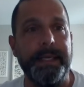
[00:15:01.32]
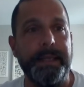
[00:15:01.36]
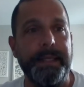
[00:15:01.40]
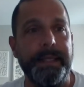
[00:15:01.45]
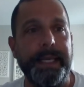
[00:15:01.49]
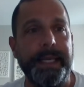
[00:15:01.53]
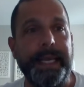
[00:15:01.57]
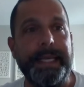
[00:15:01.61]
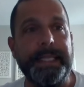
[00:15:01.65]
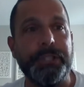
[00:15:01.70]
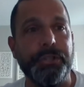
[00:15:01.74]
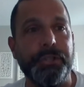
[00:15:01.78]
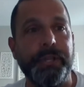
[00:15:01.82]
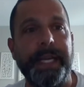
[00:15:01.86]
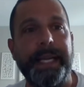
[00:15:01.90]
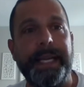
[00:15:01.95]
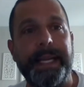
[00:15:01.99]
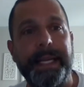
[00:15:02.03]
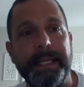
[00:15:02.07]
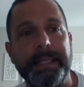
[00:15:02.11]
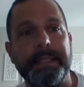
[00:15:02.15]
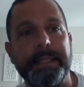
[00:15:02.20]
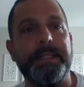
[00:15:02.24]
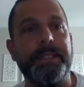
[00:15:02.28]
and the entry
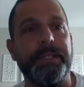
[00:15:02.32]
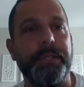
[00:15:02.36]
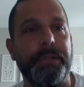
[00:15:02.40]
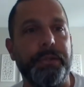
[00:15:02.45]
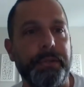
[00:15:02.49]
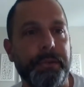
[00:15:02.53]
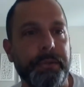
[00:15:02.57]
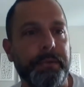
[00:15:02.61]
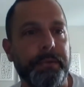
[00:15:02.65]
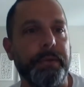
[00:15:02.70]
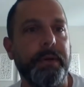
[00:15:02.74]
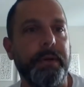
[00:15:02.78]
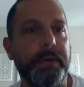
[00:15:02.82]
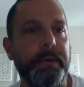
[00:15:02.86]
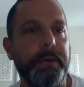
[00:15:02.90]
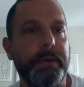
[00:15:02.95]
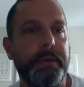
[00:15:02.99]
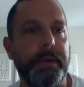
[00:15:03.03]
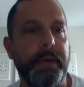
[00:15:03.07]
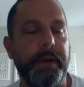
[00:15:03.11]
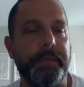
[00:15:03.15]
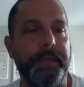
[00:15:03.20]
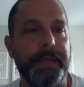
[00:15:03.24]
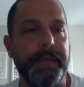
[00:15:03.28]
into
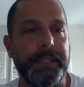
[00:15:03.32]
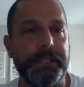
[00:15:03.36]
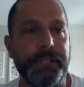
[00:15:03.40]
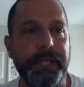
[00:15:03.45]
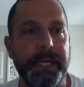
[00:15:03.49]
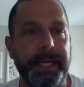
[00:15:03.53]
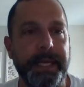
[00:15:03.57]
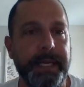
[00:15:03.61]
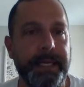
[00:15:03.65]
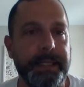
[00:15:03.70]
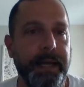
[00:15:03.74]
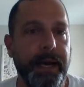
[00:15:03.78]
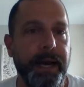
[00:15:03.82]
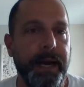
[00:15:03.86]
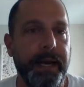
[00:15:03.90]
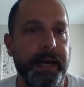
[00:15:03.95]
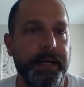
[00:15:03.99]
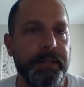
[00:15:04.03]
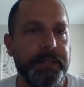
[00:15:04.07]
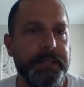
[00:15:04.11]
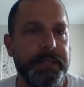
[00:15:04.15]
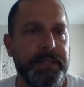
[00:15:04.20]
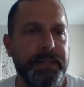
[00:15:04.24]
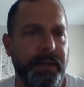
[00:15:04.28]
officiating at the
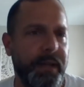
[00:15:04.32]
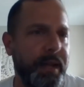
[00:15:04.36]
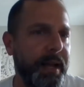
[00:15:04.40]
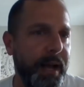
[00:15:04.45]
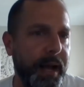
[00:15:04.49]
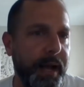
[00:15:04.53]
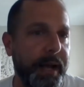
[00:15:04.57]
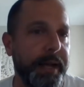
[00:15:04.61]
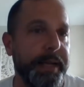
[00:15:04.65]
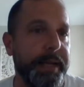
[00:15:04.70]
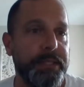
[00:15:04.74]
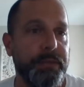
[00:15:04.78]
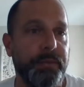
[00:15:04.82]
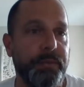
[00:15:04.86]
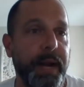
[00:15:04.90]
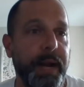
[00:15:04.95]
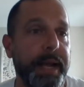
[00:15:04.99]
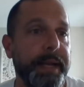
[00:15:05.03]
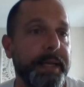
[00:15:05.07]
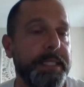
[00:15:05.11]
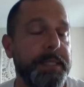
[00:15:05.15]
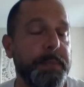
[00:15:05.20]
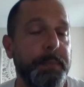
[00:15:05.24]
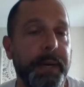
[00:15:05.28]
highest highest
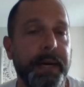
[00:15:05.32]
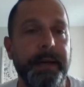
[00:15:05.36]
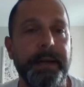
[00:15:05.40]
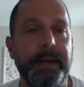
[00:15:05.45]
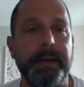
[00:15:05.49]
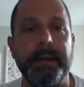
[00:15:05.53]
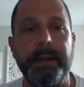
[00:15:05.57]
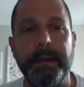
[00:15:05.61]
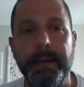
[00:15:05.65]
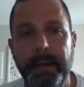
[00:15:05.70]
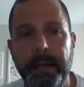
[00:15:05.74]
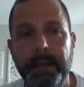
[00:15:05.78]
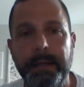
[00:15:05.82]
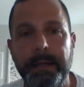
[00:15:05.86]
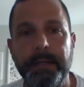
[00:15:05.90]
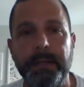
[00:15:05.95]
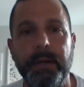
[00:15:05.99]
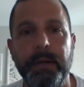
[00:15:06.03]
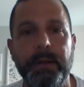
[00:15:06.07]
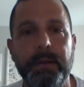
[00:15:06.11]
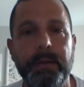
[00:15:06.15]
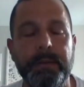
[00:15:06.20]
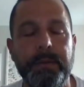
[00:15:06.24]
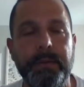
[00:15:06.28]
ranks, but you
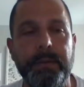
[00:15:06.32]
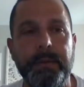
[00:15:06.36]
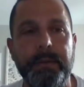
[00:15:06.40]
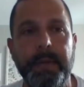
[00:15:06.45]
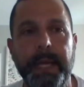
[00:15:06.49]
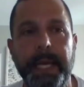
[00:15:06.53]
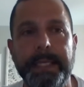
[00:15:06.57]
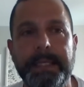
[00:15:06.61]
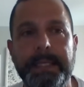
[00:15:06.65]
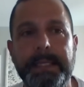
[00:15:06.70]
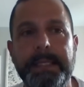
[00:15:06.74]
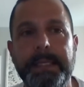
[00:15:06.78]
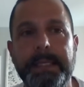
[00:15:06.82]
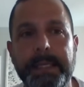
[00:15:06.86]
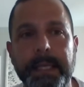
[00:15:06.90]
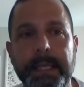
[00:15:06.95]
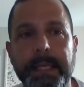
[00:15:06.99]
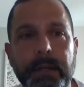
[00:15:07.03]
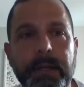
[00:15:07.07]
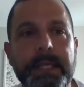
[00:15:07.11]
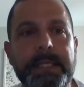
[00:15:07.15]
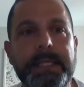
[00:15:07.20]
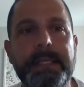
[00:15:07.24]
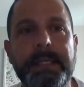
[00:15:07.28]
know, it's
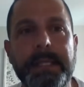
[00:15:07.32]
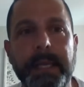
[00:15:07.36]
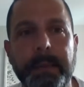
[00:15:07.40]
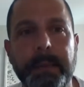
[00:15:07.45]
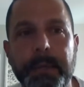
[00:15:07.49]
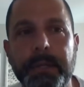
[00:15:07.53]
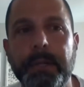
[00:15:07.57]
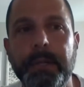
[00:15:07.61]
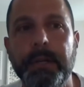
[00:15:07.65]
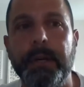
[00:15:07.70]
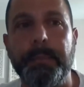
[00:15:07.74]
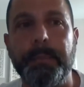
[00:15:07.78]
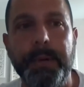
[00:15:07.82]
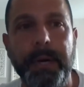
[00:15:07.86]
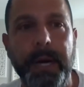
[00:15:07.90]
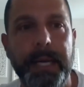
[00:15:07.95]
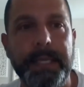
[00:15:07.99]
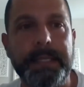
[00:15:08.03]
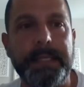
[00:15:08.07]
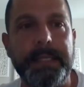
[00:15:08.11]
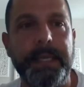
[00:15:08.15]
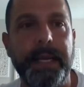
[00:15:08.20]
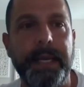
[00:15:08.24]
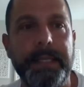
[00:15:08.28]
still a similar
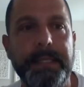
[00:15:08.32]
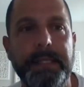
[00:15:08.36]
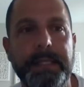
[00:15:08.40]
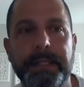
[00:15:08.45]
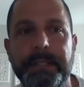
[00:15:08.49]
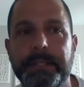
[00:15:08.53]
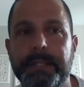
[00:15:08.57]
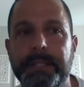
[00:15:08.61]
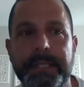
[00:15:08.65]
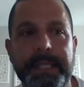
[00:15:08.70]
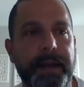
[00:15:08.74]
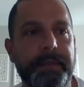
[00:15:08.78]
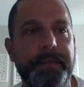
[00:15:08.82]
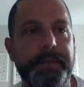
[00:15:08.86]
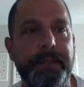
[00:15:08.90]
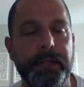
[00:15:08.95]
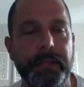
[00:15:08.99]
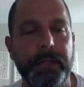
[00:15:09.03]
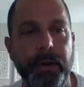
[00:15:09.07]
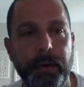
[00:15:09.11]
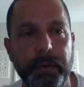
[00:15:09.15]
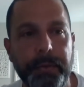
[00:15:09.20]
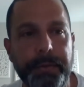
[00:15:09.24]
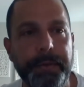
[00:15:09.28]
process. You just have to
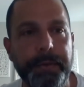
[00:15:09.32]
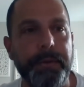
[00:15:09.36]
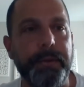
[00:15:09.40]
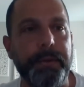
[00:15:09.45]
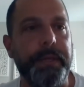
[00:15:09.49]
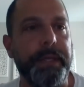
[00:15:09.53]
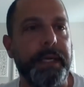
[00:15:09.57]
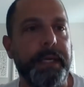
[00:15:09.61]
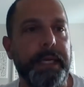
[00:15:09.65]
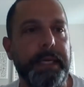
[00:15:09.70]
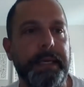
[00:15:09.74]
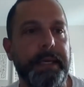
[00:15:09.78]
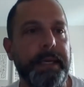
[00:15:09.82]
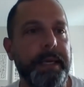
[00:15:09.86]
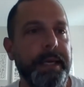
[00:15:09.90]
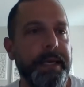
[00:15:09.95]
go through the